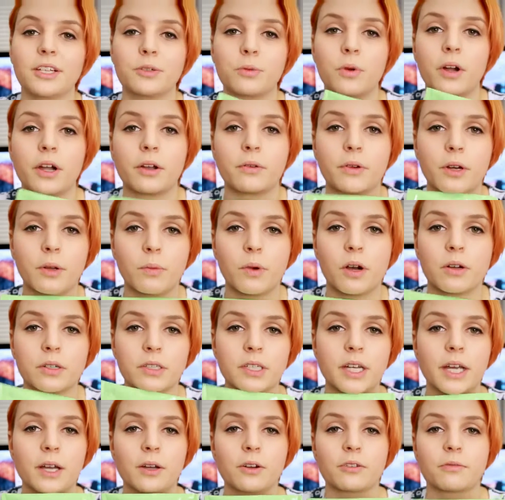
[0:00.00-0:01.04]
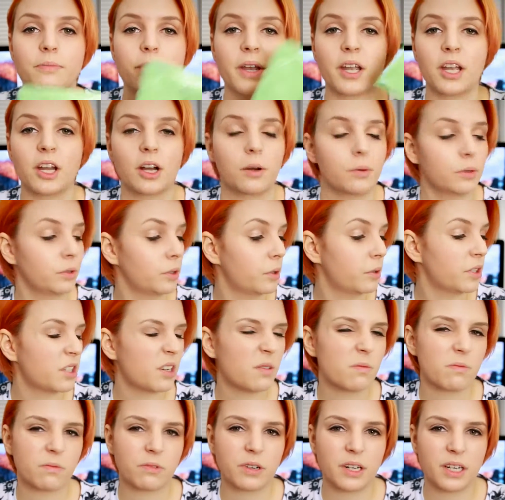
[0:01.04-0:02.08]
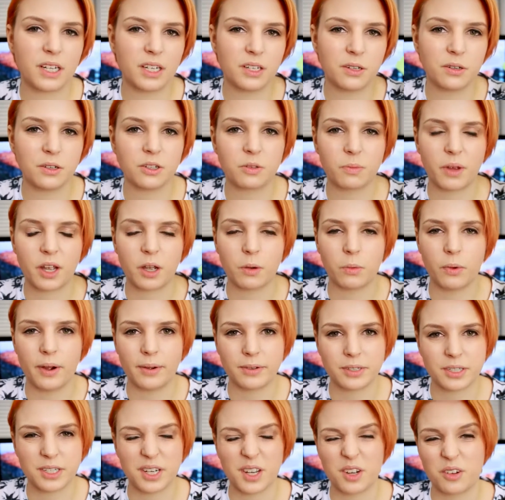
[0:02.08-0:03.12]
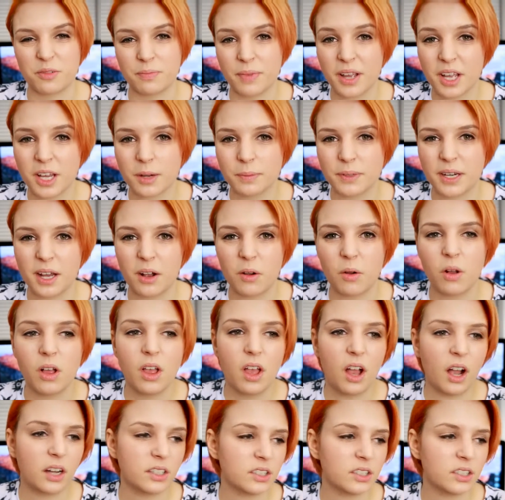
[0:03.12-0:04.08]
these work really well to take off makeup, although I don't really use makeup wipes to take off makeup now.